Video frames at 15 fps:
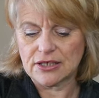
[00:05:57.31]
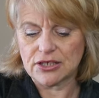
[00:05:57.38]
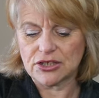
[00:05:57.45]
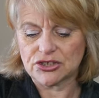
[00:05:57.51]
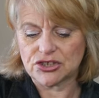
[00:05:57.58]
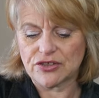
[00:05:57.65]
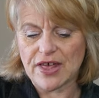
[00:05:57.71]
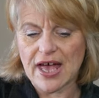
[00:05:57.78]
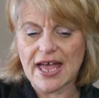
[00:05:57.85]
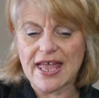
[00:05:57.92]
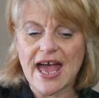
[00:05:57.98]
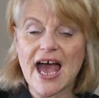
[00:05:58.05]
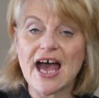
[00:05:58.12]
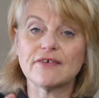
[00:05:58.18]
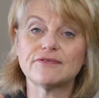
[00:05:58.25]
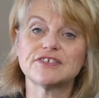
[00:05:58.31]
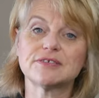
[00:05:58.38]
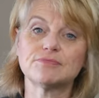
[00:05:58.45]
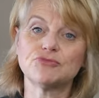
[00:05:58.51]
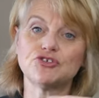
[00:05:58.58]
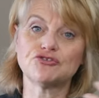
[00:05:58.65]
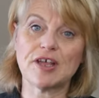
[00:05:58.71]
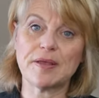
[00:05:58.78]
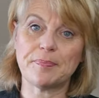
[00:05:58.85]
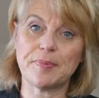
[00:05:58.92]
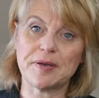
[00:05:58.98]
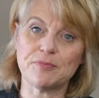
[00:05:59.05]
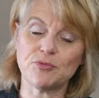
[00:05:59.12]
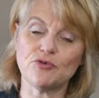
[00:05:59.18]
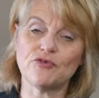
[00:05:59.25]
so that I have some drip
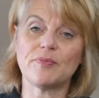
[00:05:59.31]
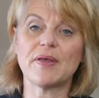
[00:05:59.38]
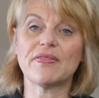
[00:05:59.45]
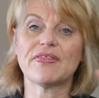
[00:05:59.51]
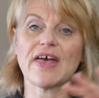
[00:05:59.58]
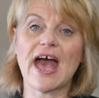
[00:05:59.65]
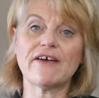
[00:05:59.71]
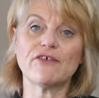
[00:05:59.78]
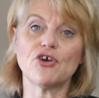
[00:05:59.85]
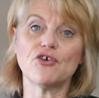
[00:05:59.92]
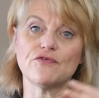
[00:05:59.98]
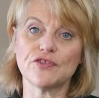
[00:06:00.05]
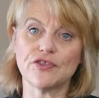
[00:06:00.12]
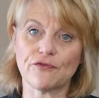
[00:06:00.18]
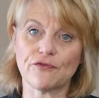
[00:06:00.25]
and movement there over the